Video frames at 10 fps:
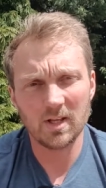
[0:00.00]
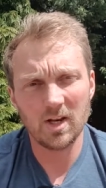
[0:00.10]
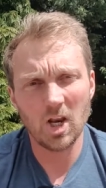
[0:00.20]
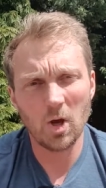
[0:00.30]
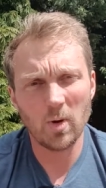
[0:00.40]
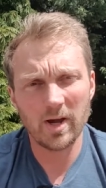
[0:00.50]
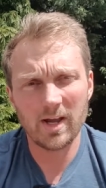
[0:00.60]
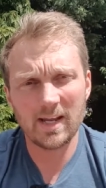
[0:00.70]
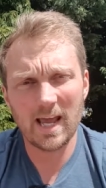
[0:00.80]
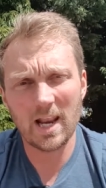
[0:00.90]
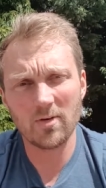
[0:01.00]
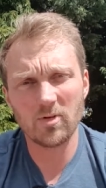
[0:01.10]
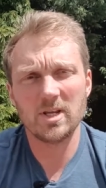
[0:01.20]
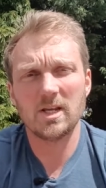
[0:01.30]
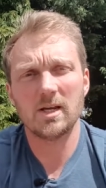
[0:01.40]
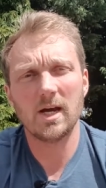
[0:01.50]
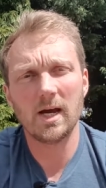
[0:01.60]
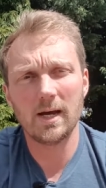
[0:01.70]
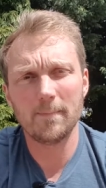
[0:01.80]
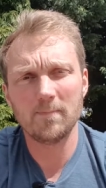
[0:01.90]
lower calorie
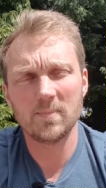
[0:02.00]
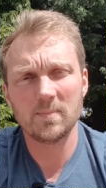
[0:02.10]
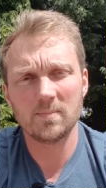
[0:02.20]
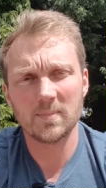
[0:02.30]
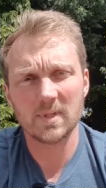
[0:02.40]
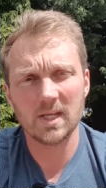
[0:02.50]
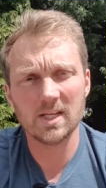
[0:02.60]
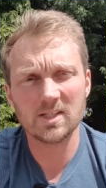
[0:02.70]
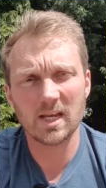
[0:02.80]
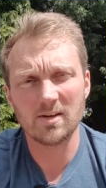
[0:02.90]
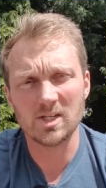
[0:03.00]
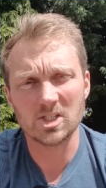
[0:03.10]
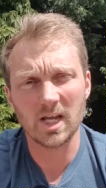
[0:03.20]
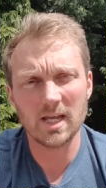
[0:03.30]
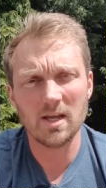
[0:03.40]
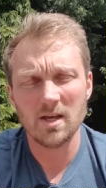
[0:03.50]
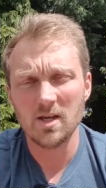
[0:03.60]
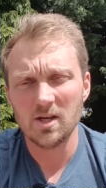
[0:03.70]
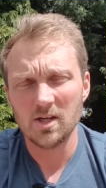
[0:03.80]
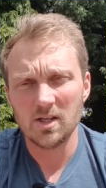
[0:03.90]
intake each day,
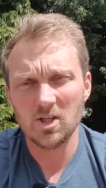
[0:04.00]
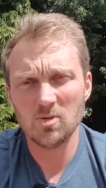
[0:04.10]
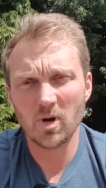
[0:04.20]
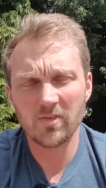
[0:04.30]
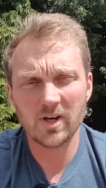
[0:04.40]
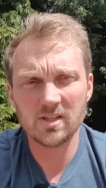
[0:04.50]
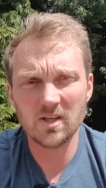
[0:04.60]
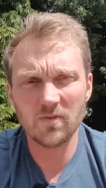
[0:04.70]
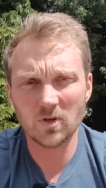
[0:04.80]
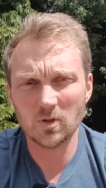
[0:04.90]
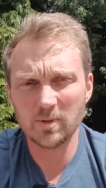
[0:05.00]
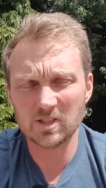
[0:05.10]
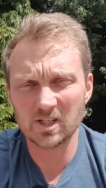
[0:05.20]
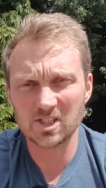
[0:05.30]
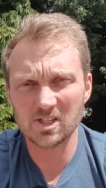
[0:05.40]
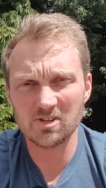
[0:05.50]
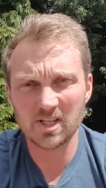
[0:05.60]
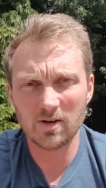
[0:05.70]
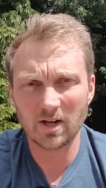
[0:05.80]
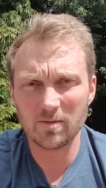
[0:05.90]
you might find it difficult, because I generally
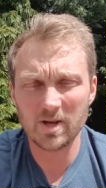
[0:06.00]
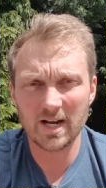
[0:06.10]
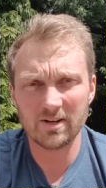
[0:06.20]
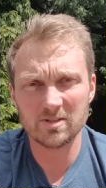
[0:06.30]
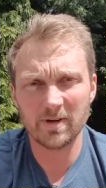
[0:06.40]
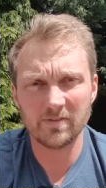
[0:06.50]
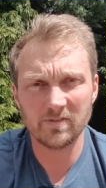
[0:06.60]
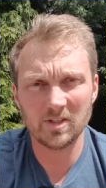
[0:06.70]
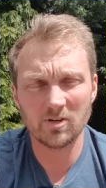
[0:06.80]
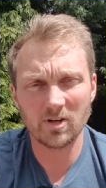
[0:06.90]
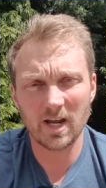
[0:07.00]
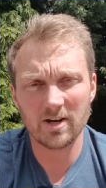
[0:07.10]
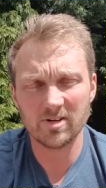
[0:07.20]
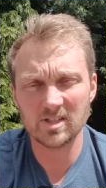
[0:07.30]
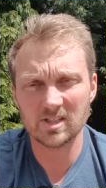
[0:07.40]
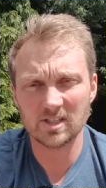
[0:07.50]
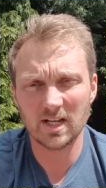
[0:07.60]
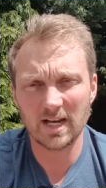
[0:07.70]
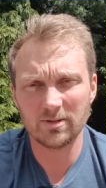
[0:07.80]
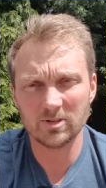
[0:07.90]
say like a meal out is about 1500 calories as an
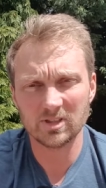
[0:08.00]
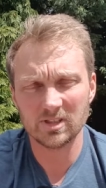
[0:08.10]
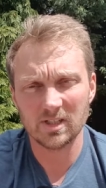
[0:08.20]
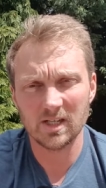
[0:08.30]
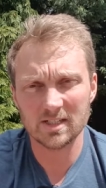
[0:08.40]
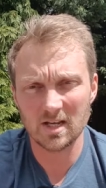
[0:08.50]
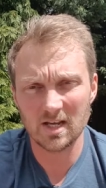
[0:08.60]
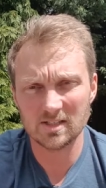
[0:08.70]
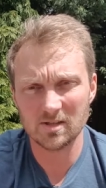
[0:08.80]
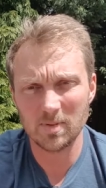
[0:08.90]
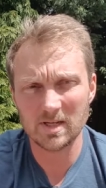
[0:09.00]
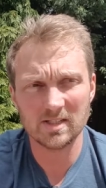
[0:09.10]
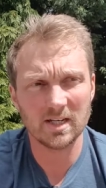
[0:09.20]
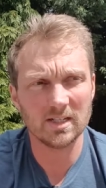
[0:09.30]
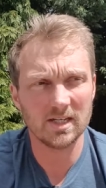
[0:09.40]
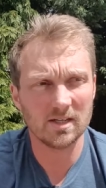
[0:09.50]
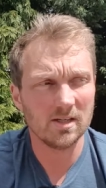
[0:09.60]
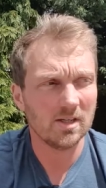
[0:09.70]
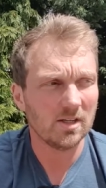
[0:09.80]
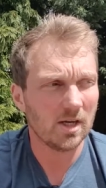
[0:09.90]
allowance, as a basic, and then
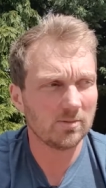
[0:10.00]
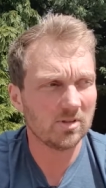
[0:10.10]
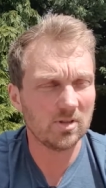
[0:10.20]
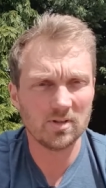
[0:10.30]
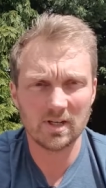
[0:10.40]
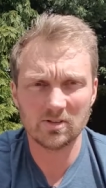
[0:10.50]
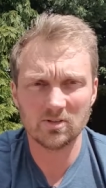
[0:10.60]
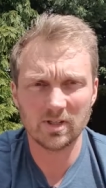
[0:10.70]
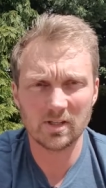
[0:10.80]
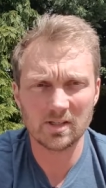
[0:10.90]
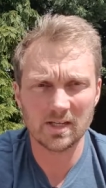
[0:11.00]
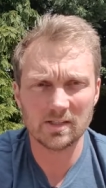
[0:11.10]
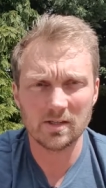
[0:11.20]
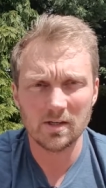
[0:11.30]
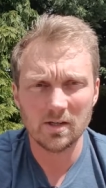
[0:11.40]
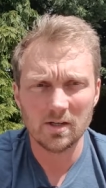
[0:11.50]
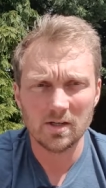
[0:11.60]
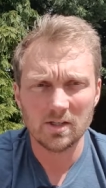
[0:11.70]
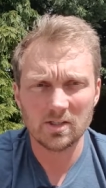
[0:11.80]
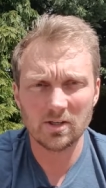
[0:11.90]
up to 2000 on other days.
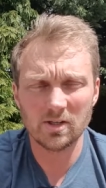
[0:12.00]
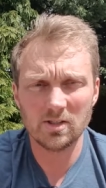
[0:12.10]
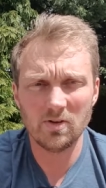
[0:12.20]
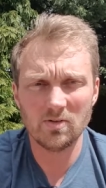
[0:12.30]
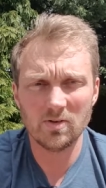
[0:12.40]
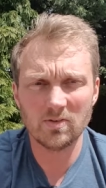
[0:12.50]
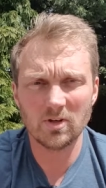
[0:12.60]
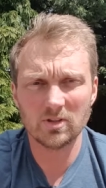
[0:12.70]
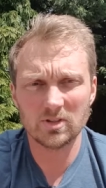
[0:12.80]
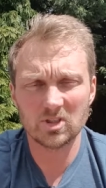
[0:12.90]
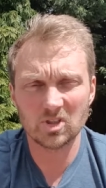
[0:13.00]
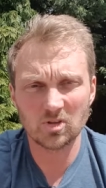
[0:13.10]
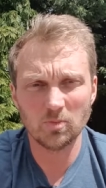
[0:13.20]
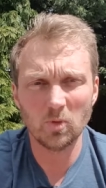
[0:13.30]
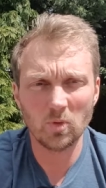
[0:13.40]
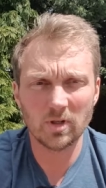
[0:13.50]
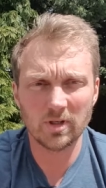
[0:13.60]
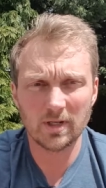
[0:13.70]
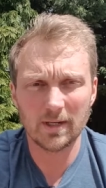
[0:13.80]
So those of you that have got smaller